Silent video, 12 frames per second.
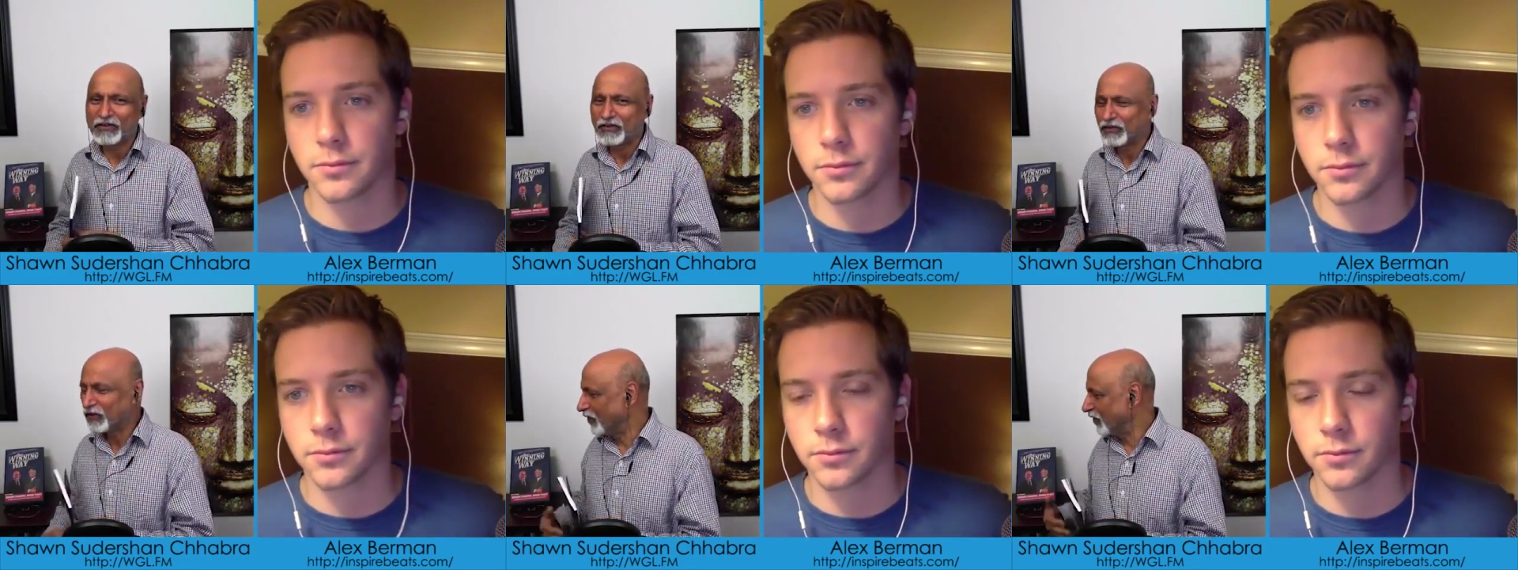
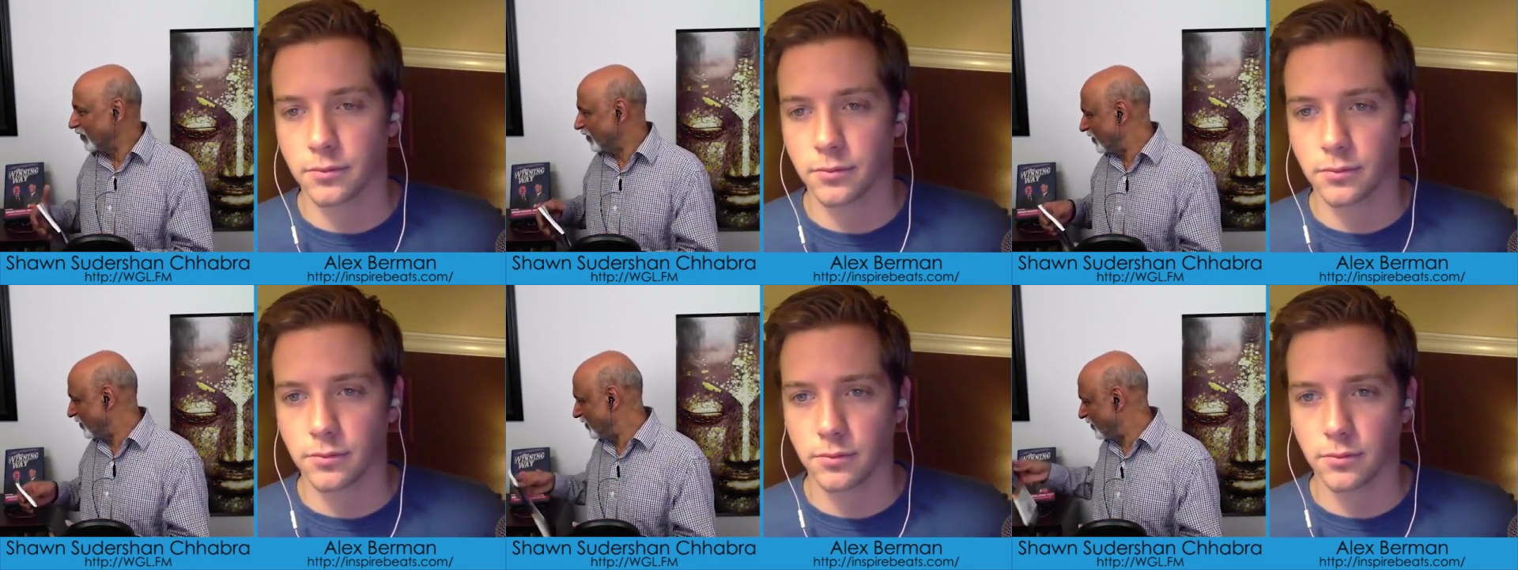Speaker 1: so,
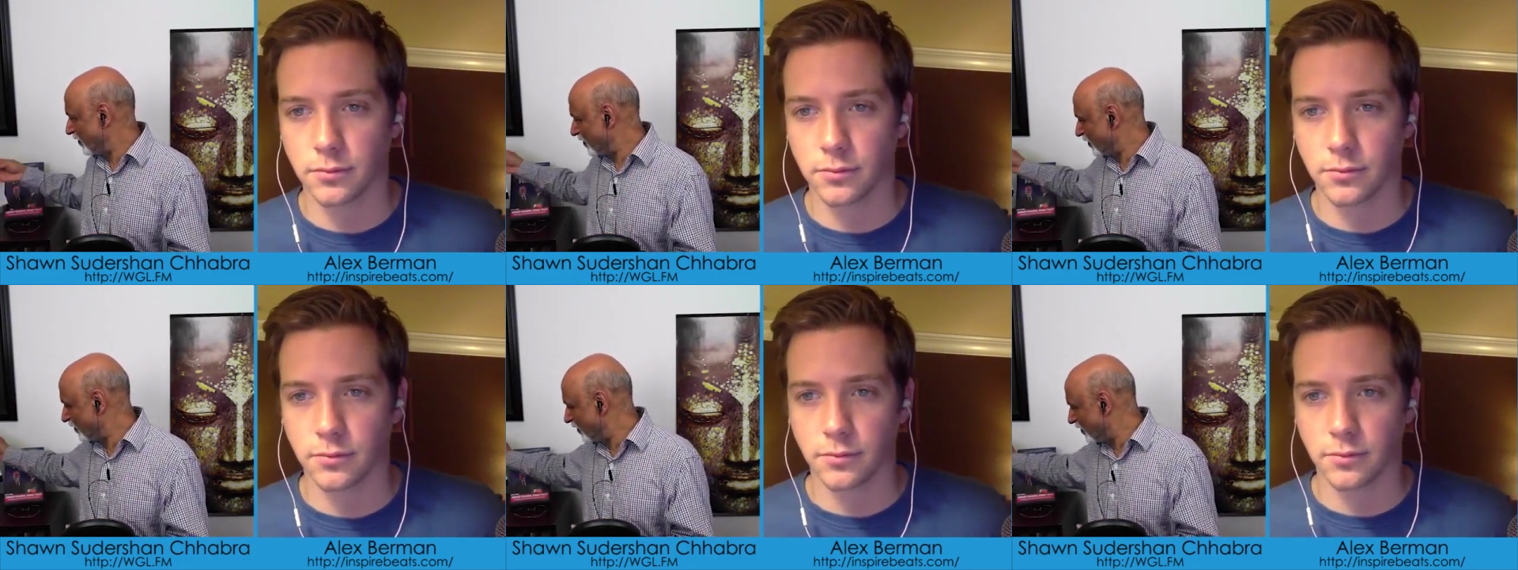
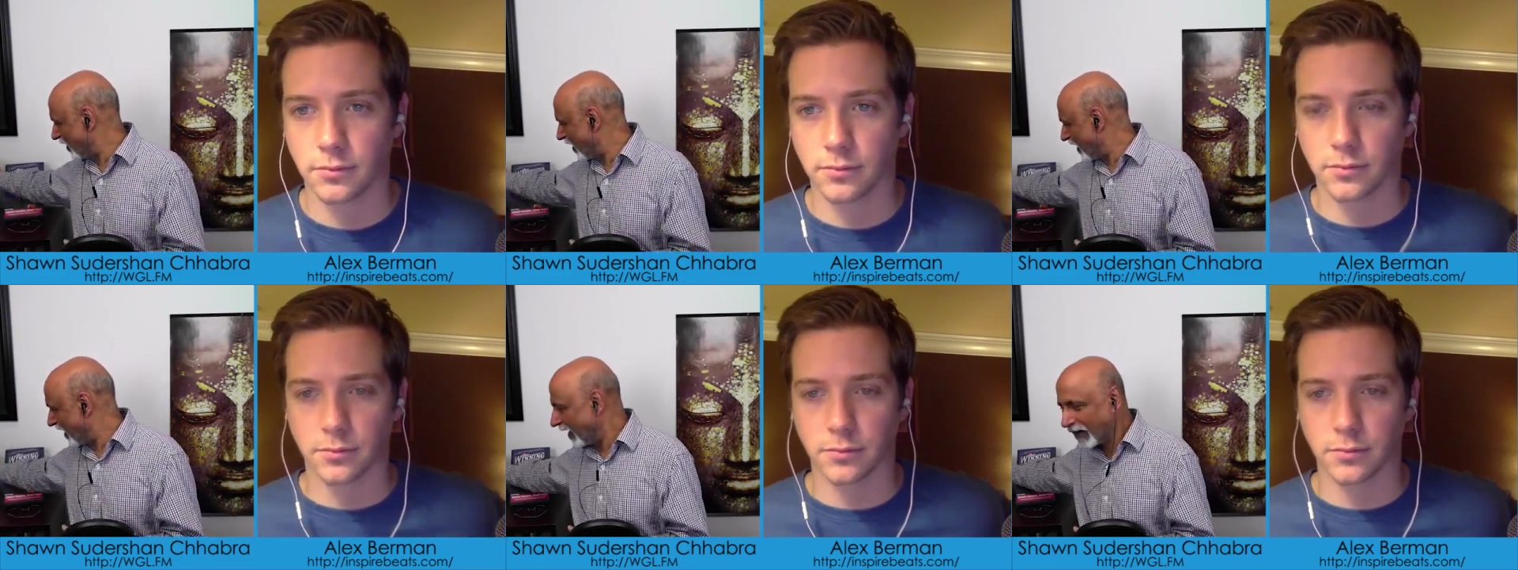so
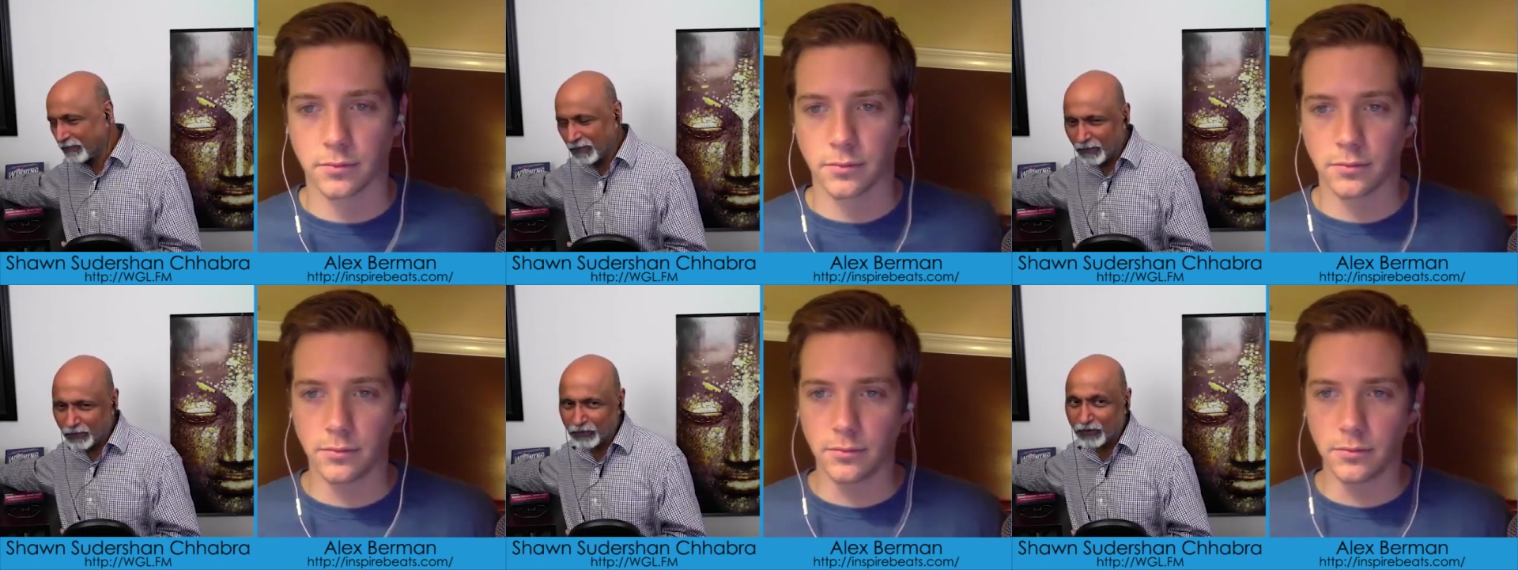I, I'm
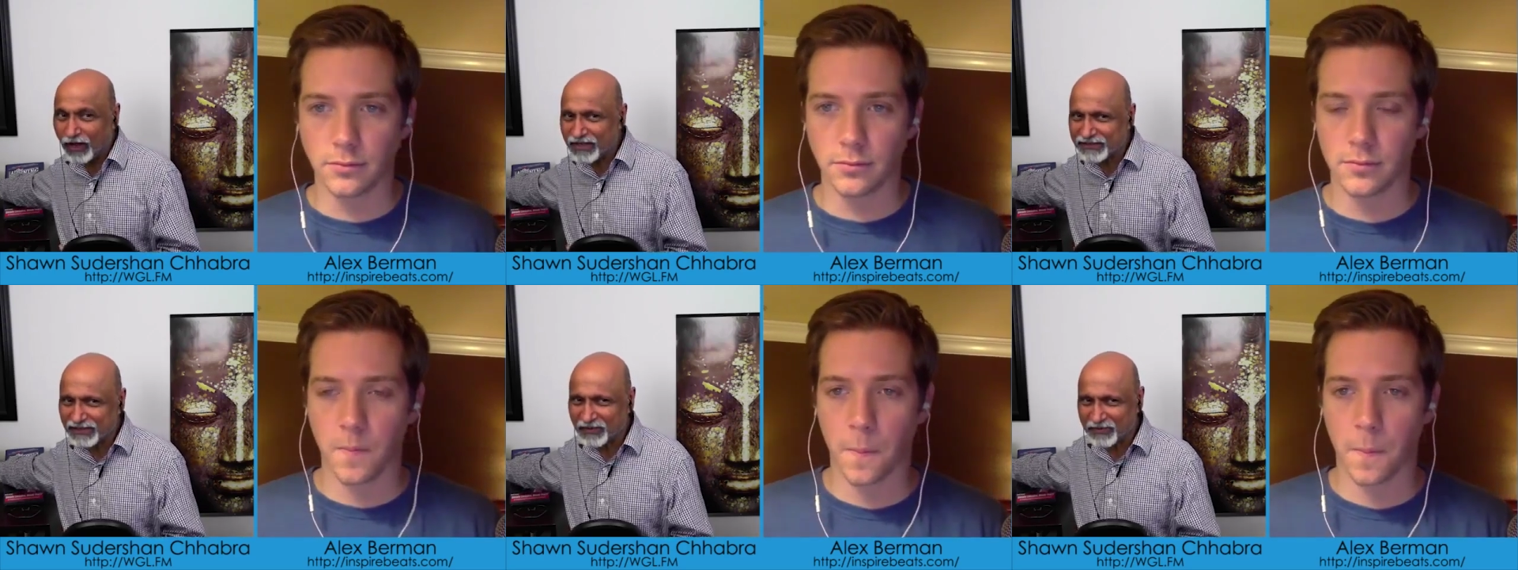about to
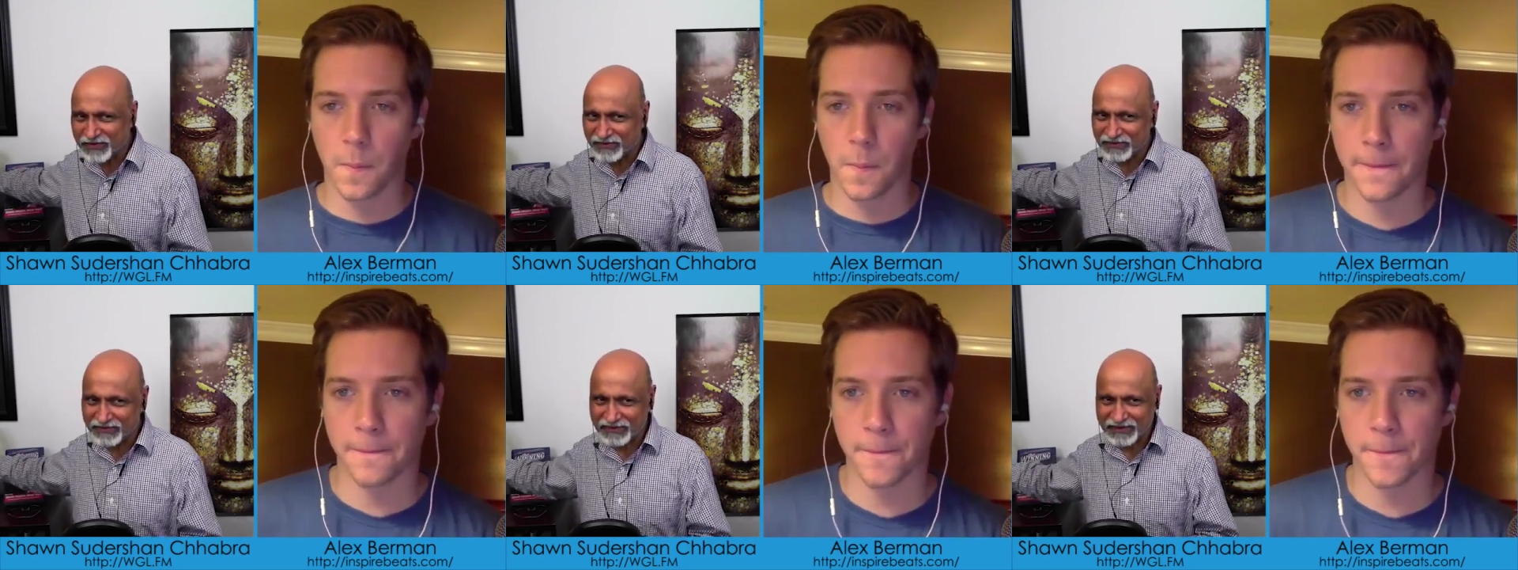launch that
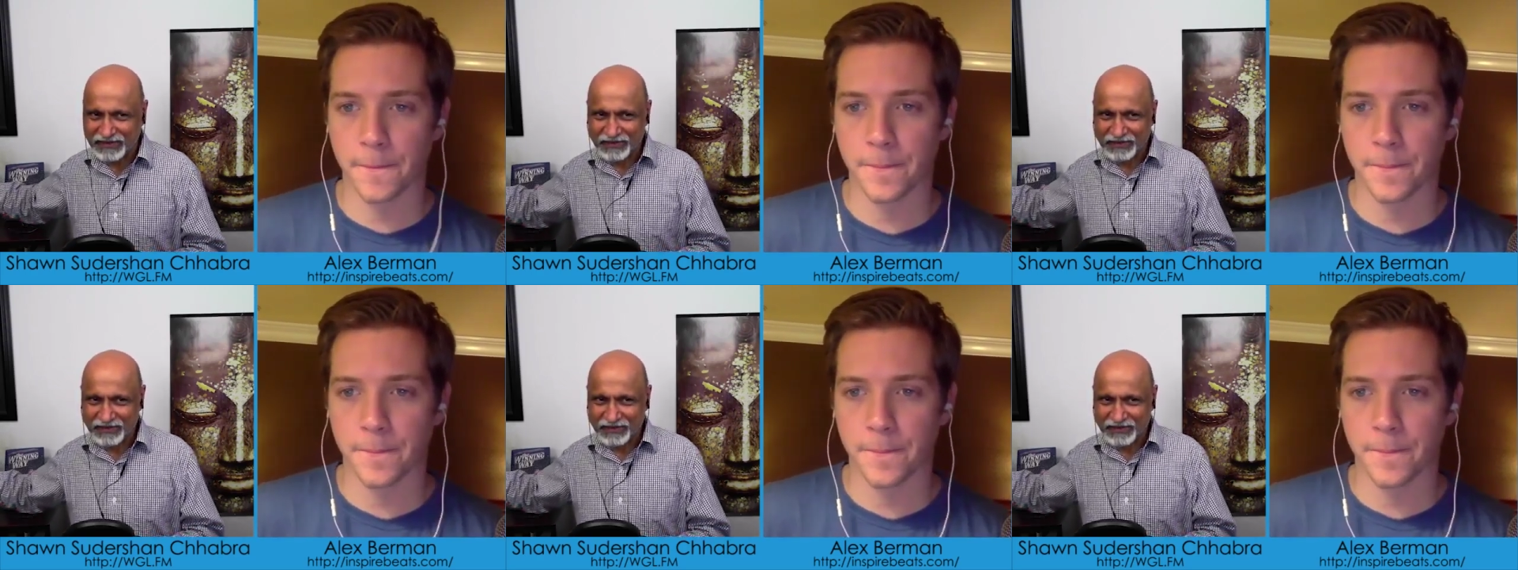business.